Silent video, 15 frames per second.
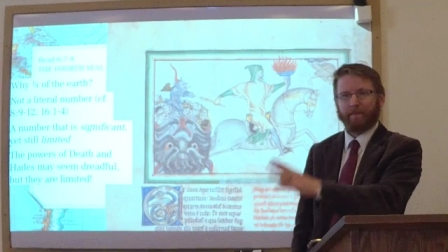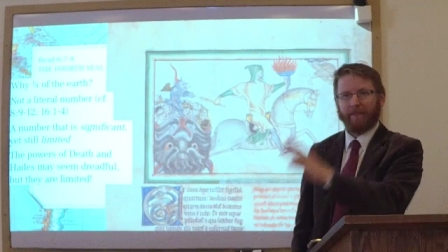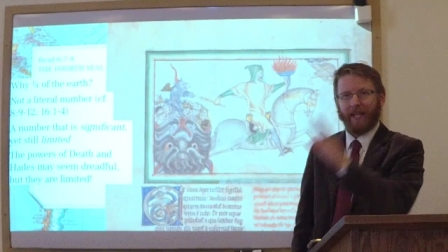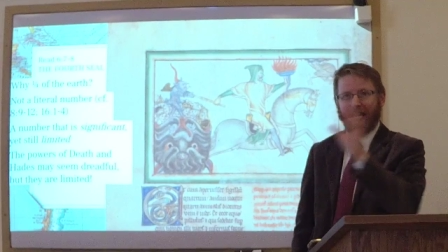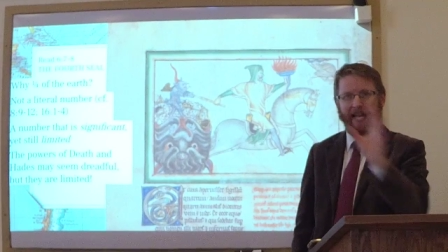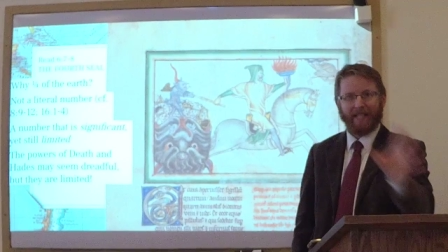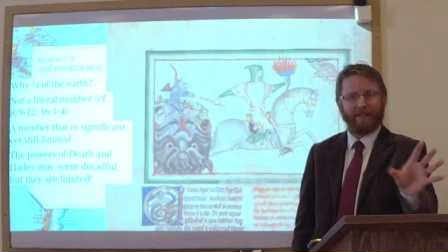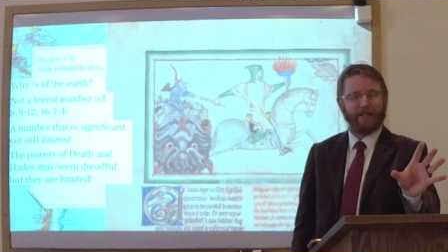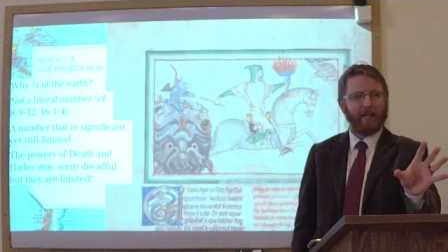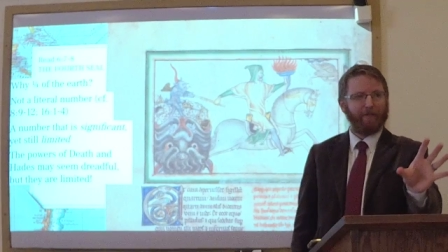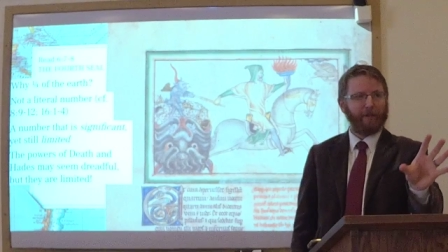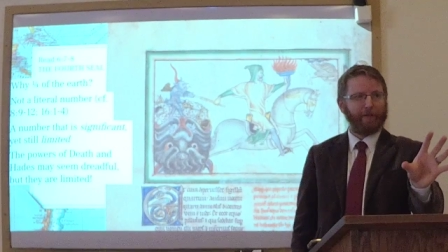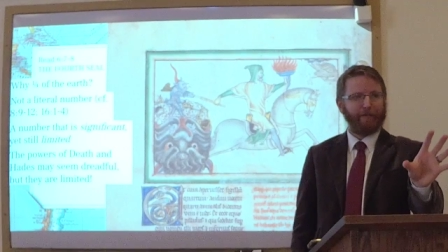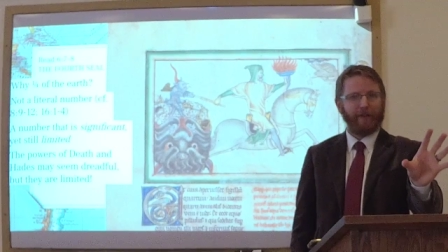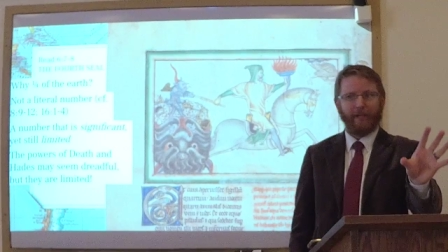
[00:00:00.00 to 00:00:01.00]
They had
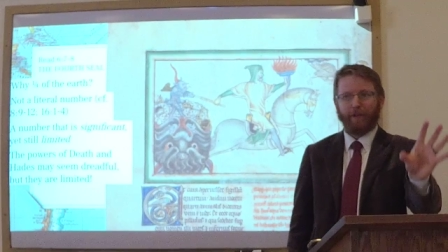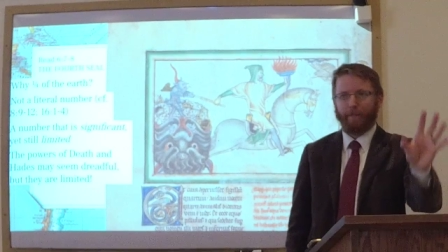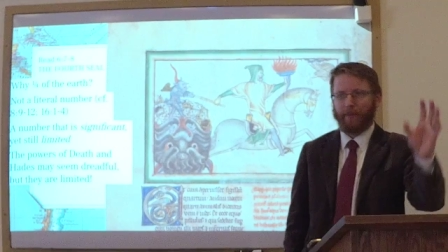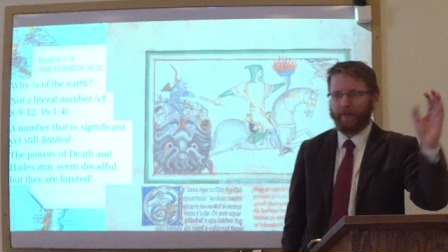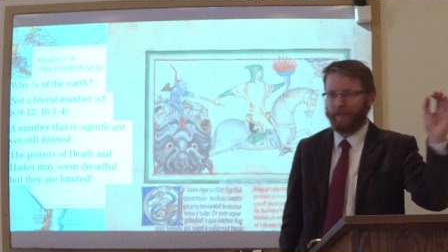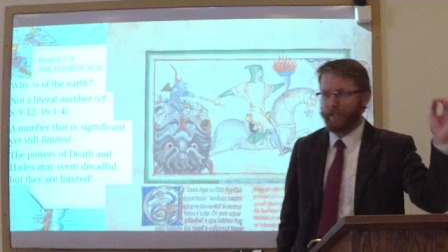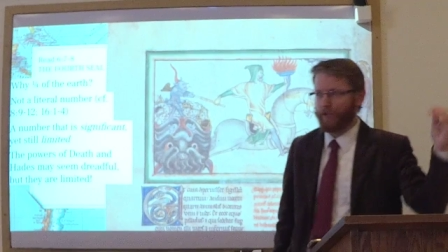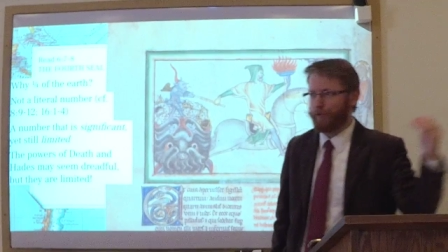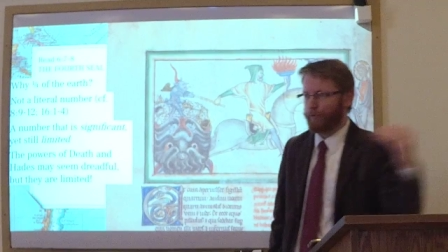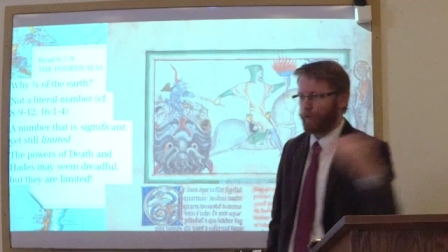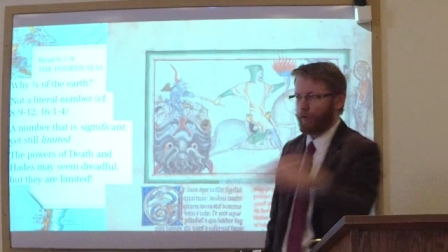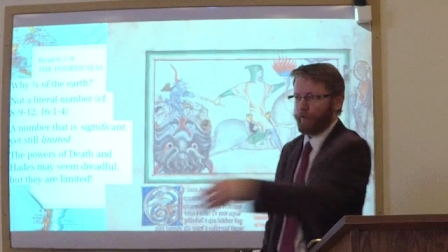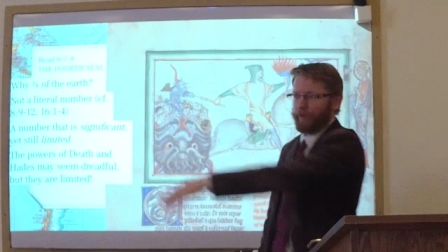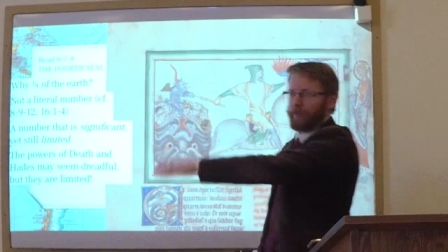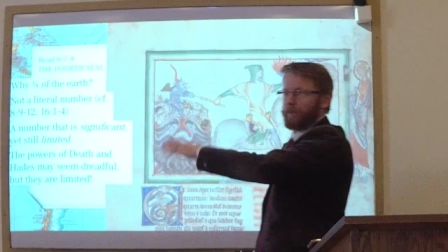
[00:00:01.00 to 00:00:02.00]
saving faith, but they
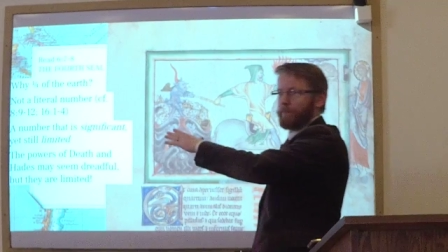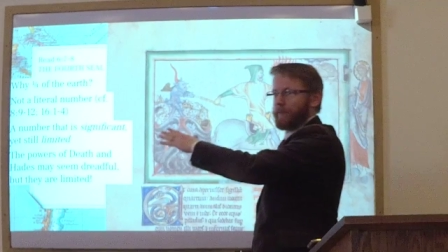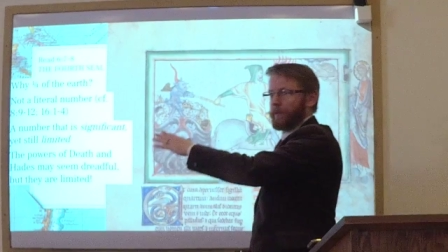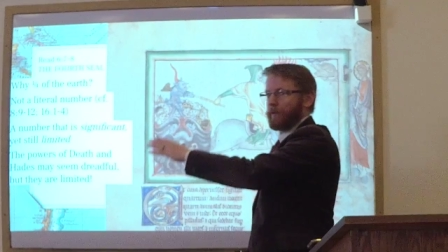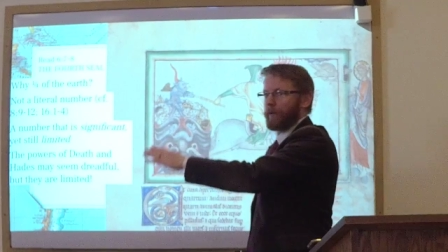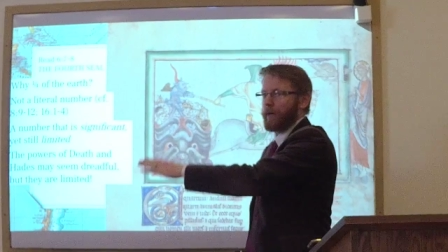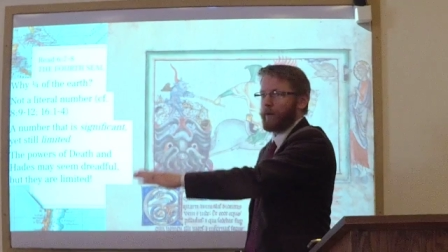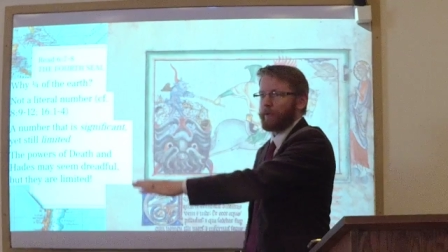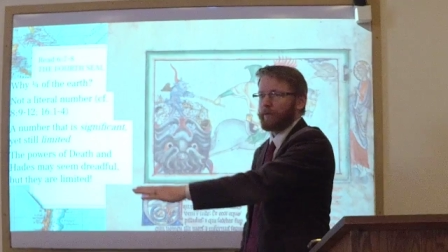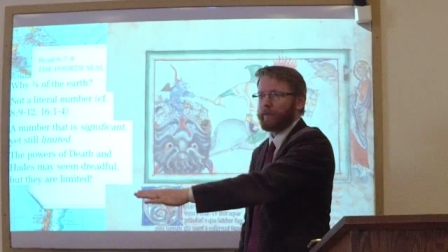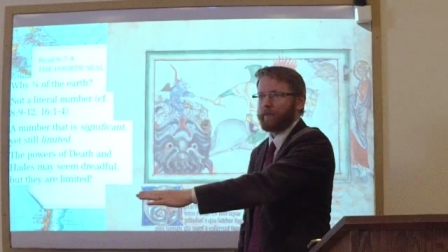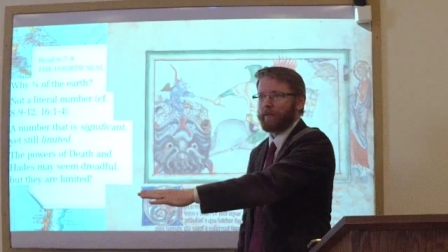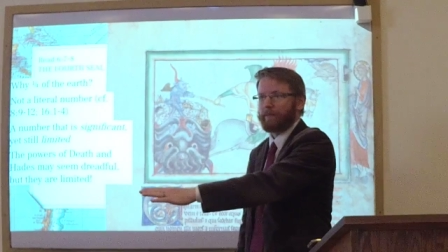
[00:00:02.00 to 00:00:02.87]
drove it aground.